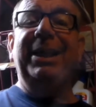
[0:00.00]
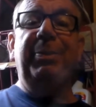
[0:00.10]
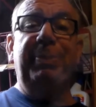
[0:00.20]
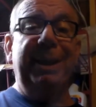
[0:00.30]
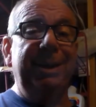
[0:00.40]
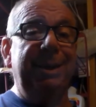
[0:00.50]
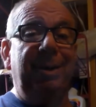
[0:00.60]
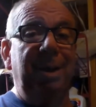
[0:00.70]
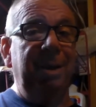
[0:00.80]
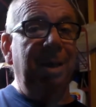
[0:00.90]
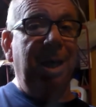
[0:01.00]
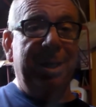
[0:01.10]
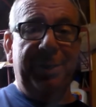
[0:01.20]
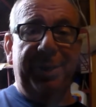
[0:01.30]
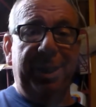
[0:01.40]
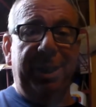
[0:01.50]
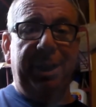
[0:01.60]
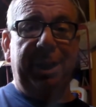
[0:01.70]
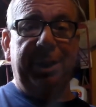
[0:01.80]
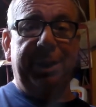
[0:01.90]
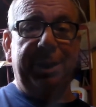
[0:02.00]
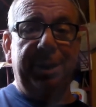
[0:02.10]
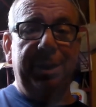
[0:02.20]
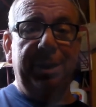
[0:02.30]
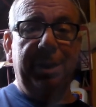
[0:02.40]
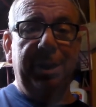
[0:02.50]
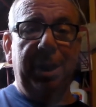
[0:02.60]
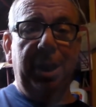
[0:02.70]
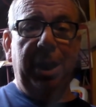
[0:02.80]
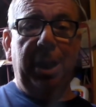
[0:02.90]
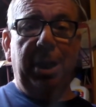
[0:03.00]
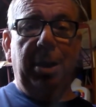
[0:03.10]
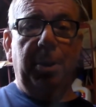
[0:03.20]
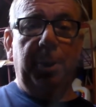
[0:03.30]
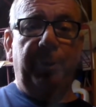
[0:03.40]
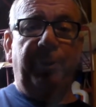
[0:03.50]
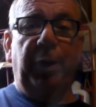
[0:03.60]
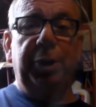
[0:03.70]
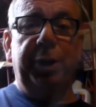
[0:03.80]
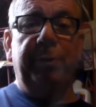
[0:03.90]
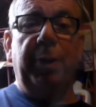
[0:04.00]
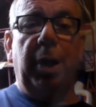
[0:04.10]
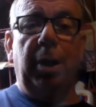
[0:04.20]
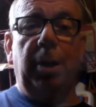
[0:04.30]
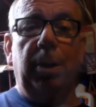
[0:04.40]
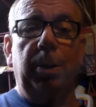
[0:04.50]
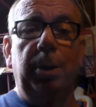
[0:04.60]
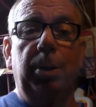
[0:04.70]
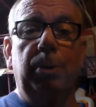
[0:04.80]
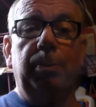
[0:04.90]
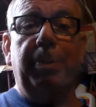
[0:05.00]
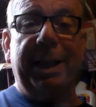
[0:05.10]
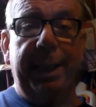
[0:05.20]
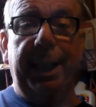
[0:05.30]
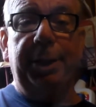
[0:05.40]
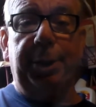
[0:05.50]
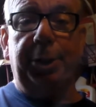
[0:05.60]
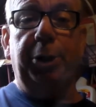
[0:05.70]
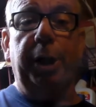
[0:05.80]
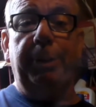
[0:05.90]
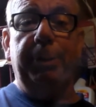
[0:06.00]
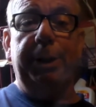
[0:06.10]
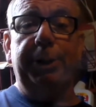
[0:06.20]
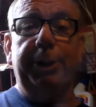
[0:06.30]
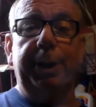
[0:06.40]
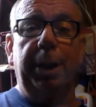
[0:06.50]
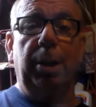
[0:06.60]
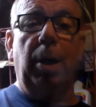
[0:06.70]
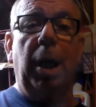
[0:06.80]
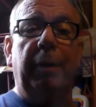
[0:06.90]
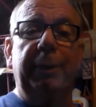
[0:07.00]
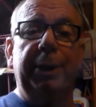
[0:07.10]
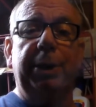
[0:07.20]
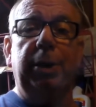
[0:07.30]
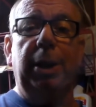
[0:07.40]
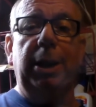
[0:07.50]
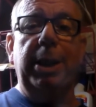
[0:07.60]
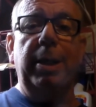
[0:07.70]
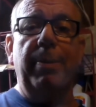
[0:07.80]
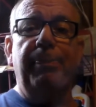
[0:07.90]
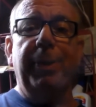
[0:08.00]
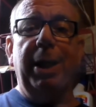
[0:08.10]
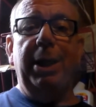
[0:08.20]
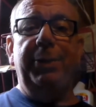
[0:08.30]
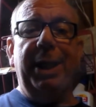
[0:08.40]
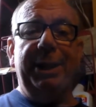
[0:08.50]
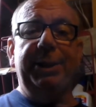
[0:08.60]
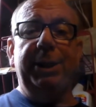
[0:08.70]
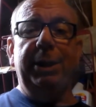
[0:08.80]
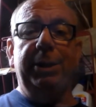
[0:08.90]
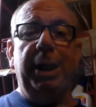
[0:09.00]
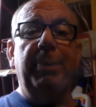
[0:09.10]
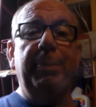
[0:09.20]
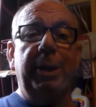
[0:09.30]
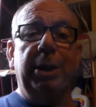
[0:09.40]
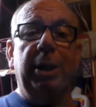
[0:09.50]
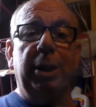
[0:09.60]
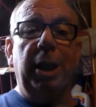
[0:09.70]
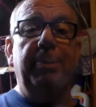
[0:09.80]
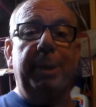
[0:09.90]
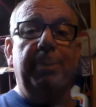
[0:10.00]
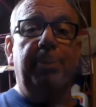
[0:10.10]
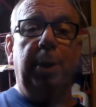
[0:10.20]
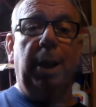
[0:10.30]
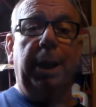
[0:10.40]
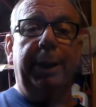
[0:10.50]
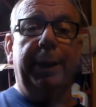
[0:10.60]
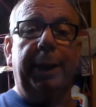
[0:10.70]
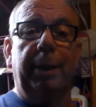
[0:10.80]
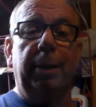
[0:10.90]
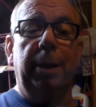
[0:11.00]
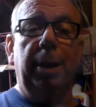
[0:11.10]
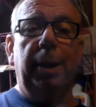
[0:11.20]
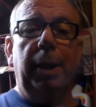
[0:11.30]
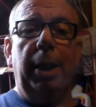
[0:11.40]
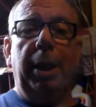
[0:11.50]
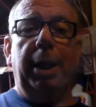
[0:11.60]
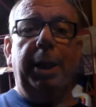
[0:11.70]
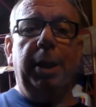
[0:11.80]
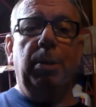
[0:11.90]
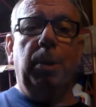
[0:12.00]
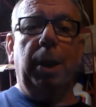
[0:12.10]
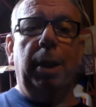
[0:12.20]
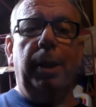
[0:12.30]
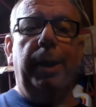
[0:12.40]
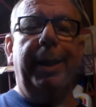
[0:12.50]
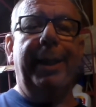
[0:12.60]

depends on a lot of things. First of all, my cancer treatments, you know, obviously that's going to come into play there. You know, I